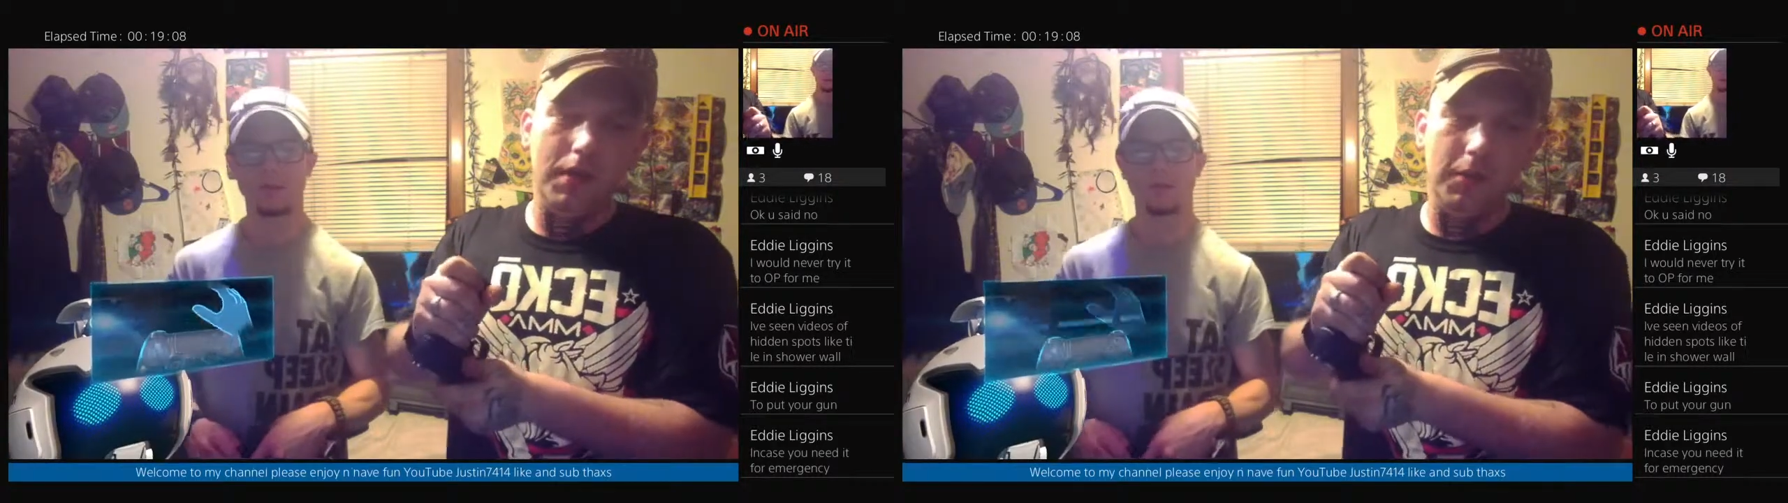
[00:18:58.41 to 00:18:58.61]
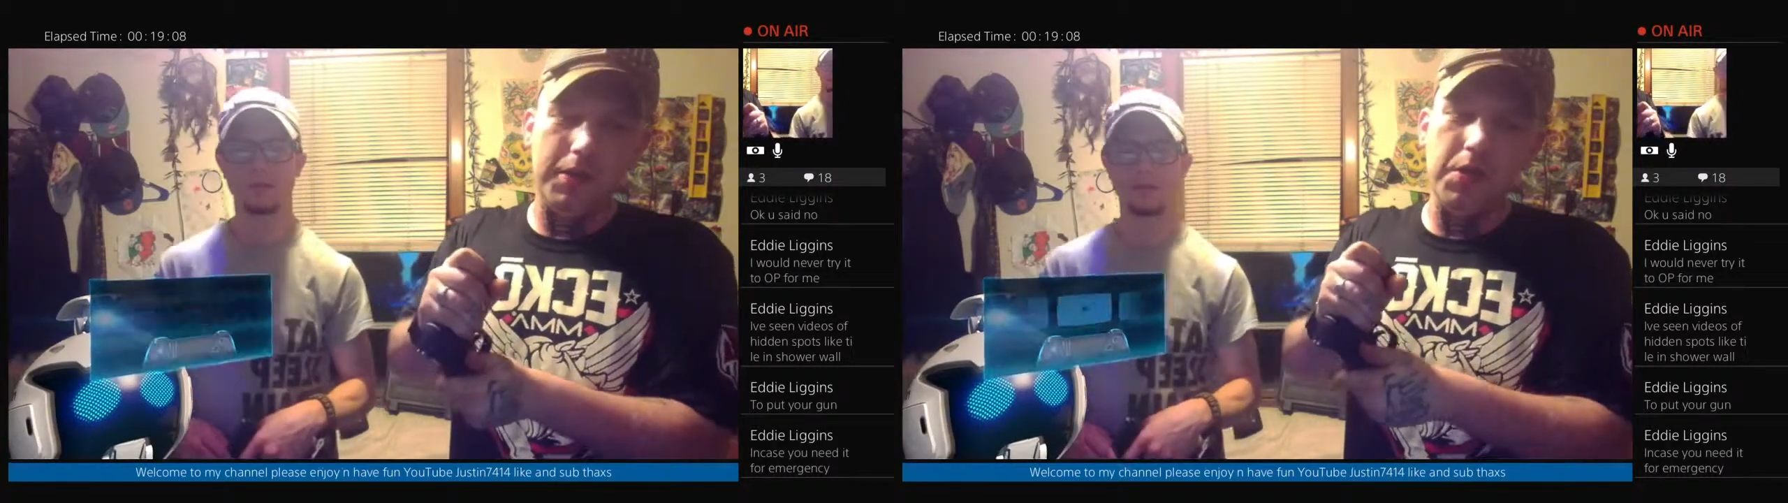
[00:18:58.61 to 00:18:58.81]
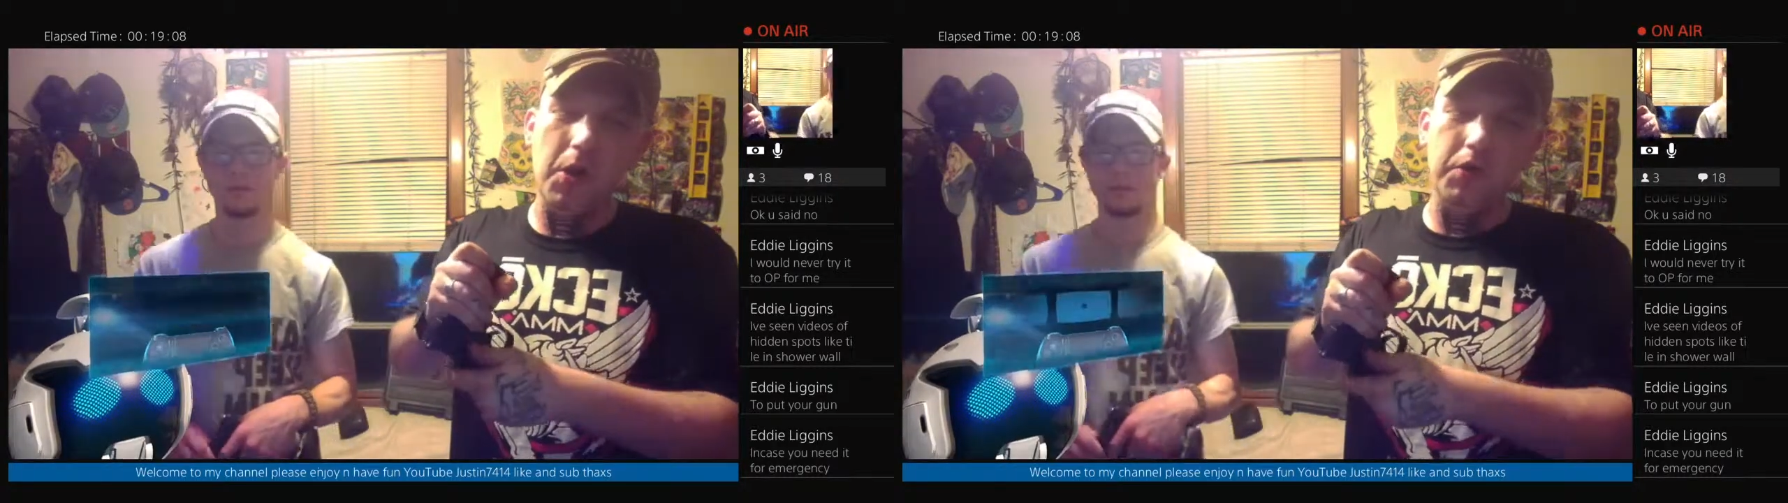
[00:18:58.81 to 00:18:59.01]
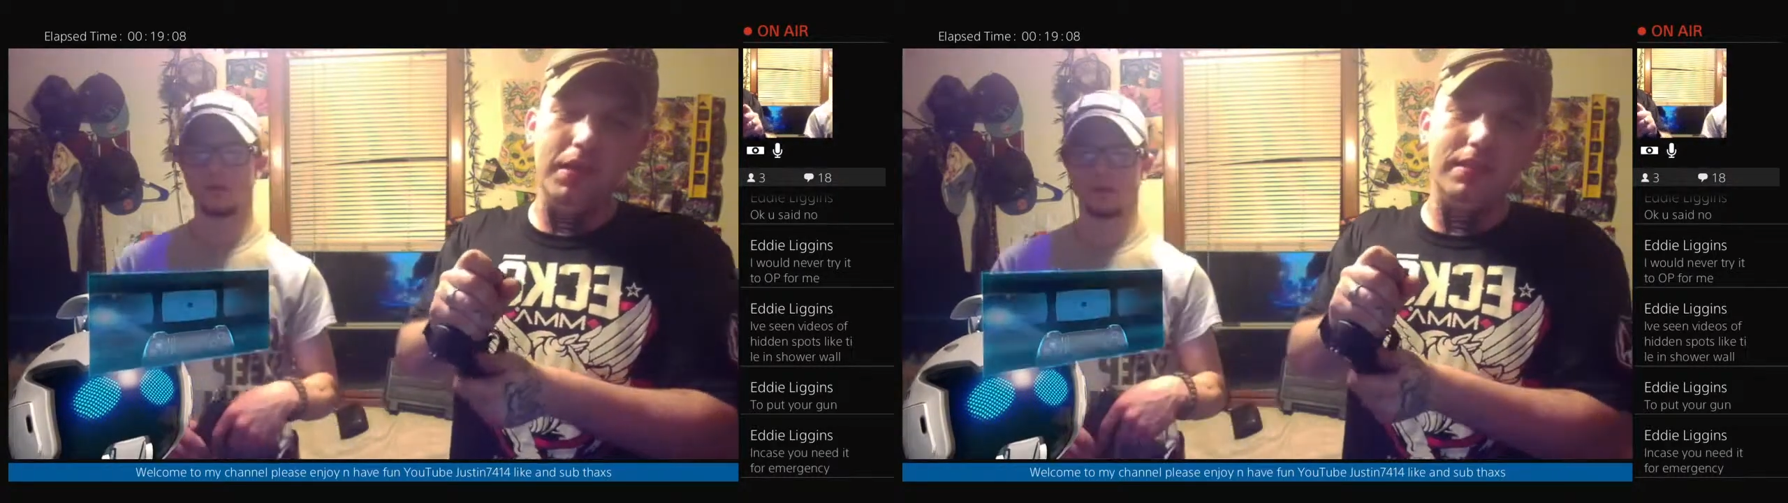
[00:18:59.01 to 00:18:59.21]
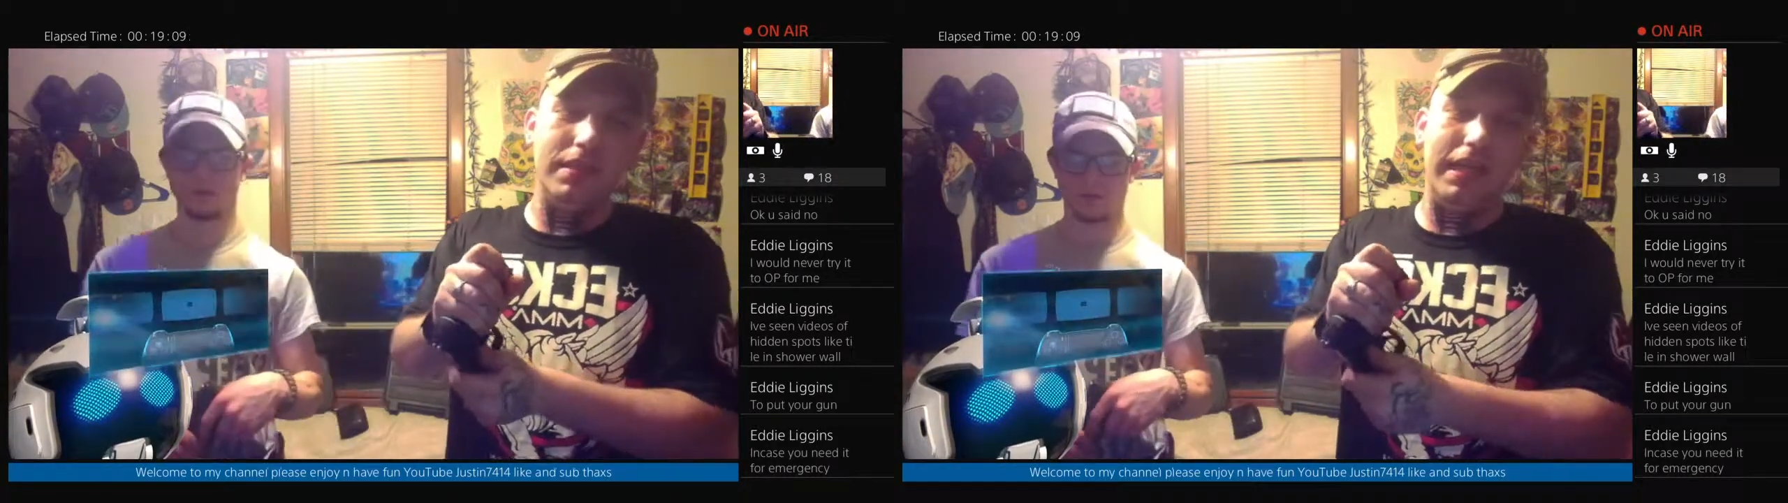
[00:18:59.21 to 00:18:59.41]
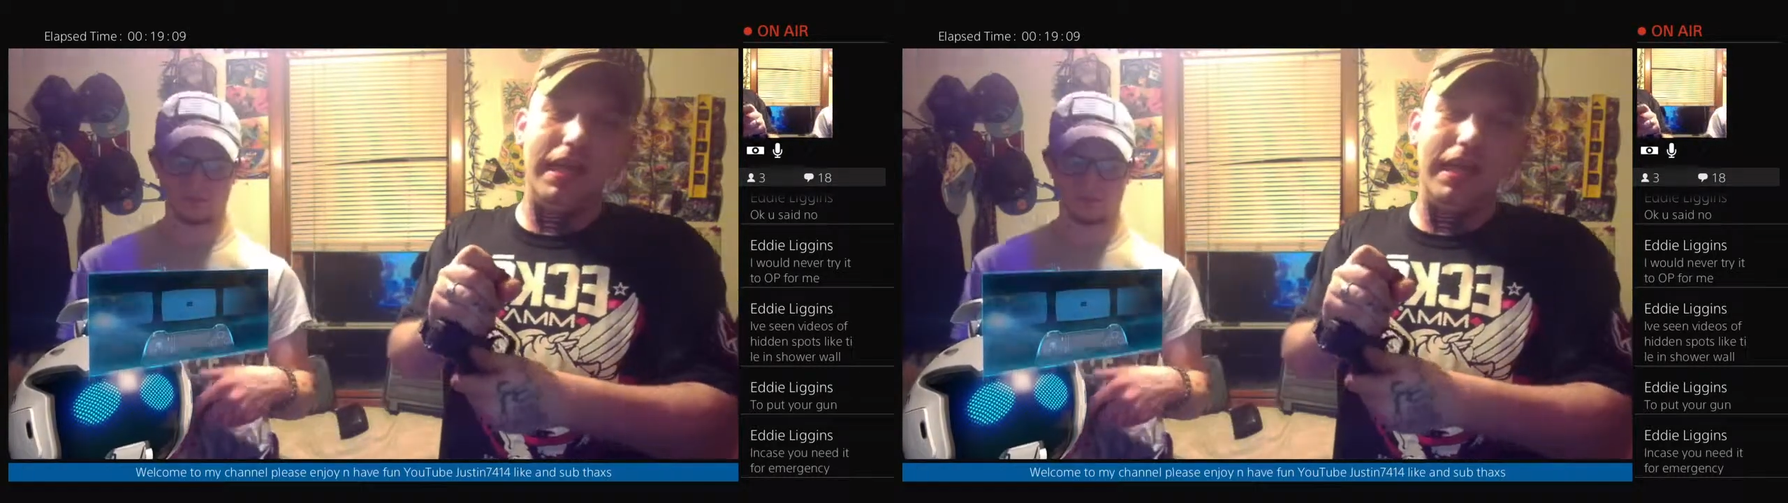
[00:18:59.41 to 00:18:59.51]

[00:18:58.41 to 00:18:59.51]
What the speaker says: When you hold this, it